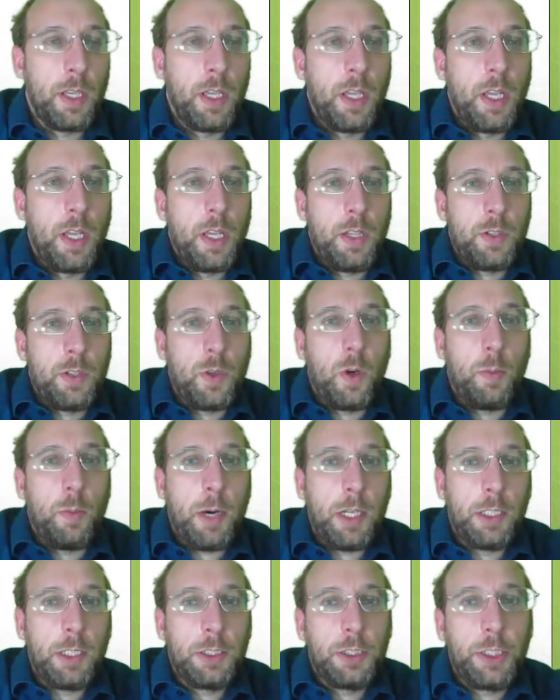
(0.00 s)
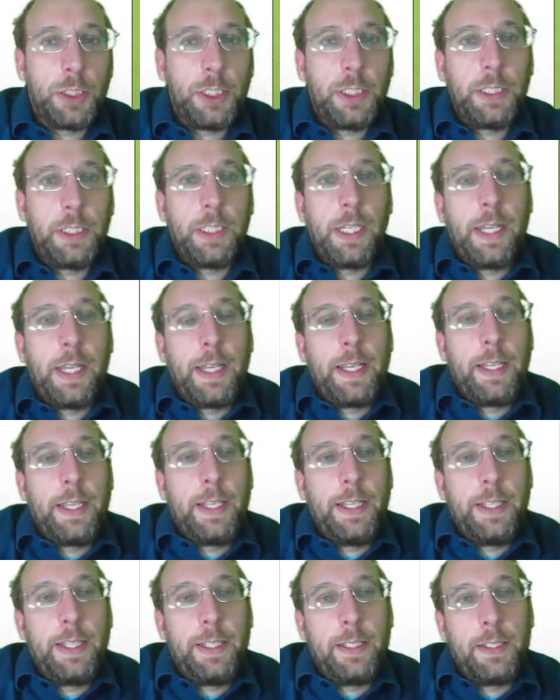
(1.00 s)
So homology
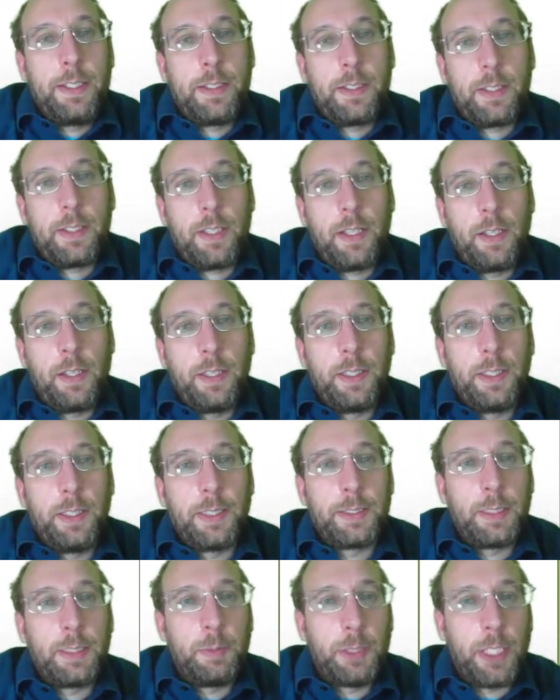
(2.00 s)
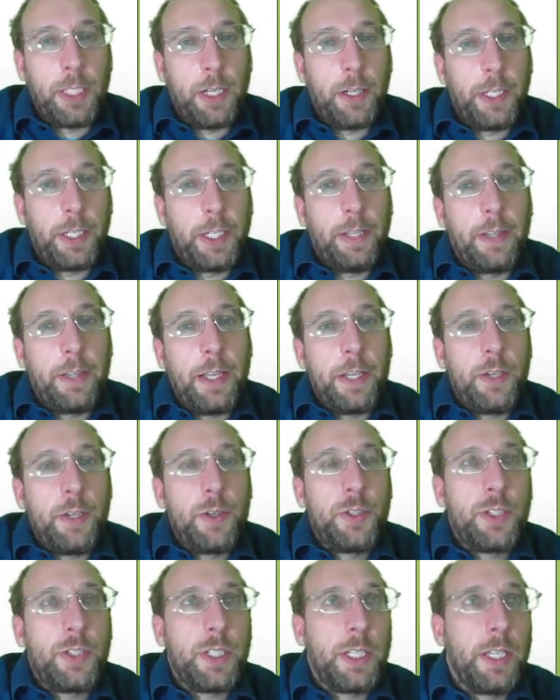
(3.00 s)
is a similarity that you
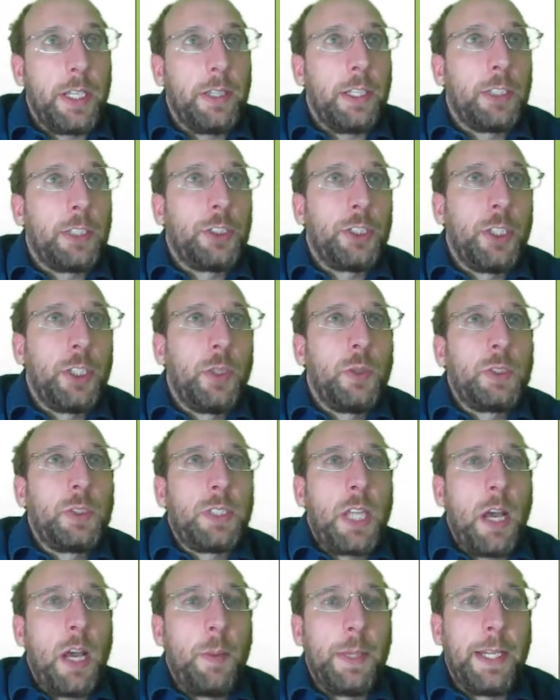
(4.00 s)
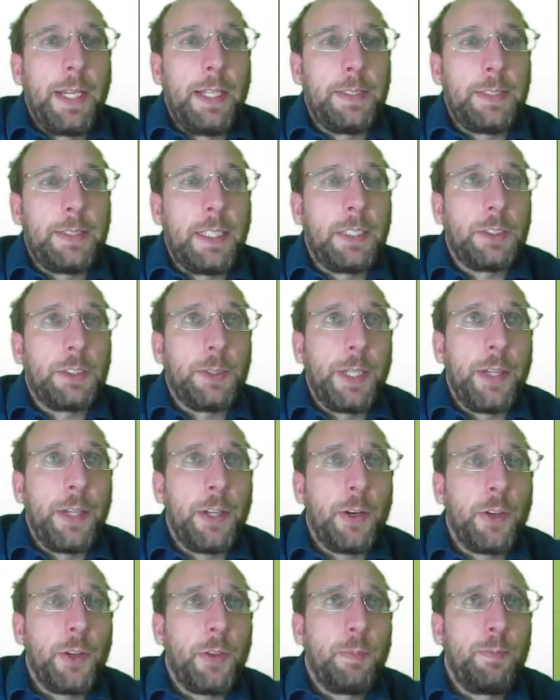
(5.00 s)
see that shows common ancestry. And there
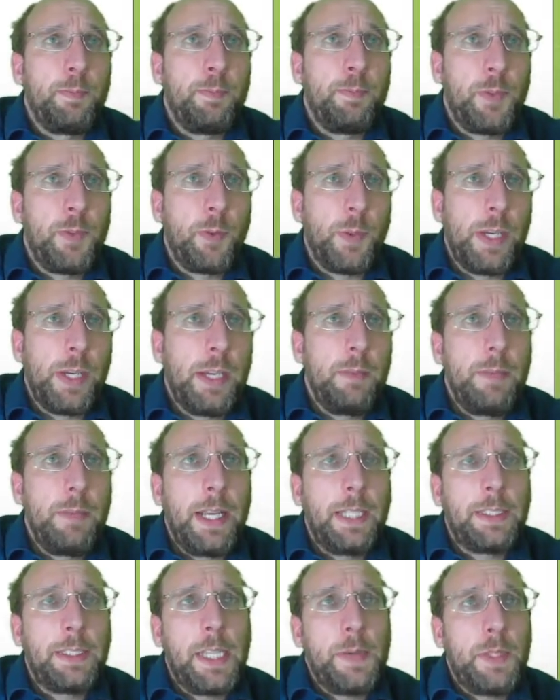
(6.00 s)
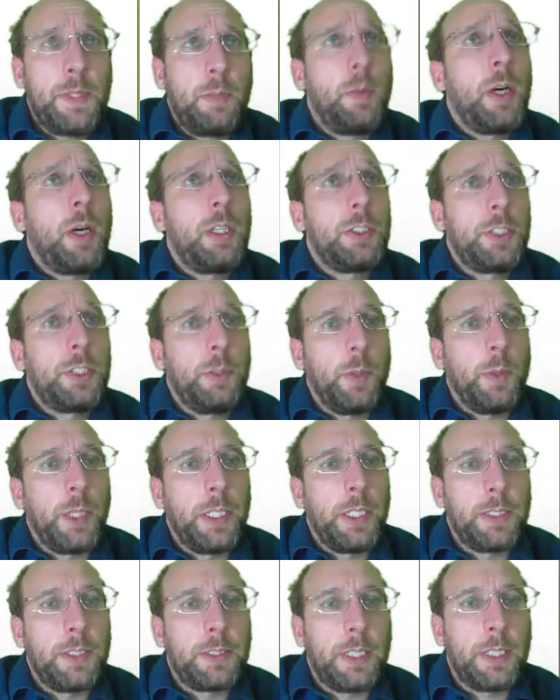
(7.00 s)
are three main types of homology we're going to
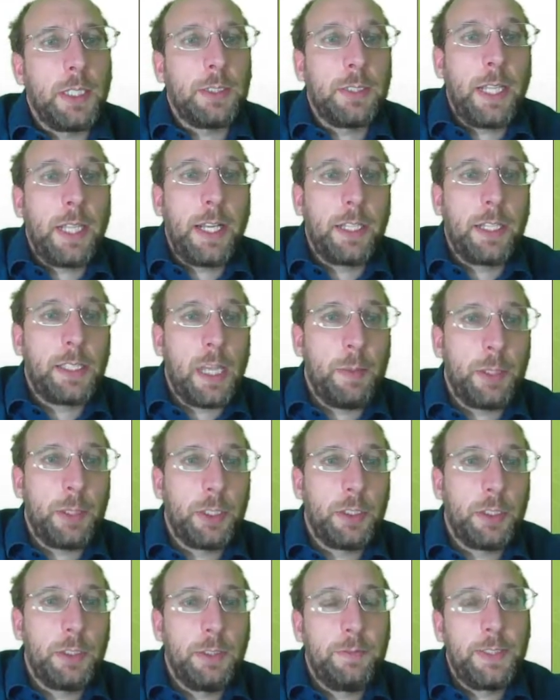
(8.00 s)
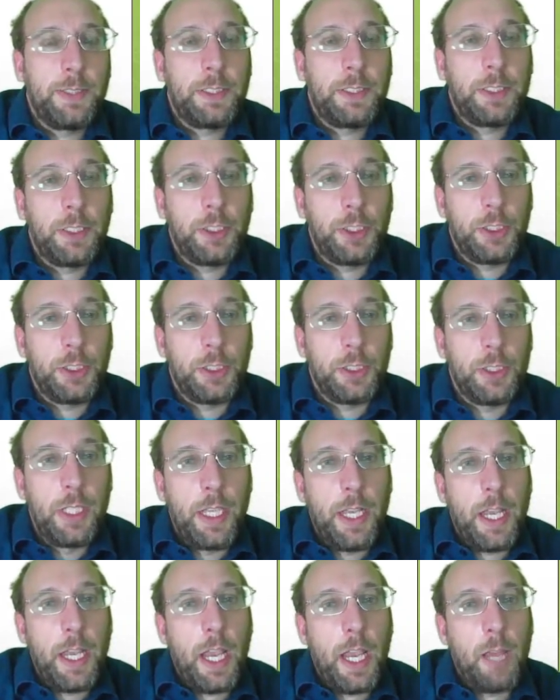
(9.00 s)
discuss: anatomical, vestigial,
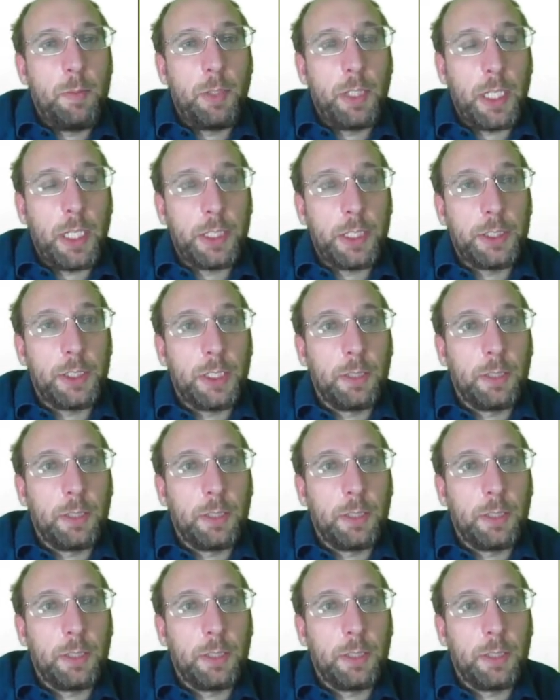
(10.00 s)
and molecular.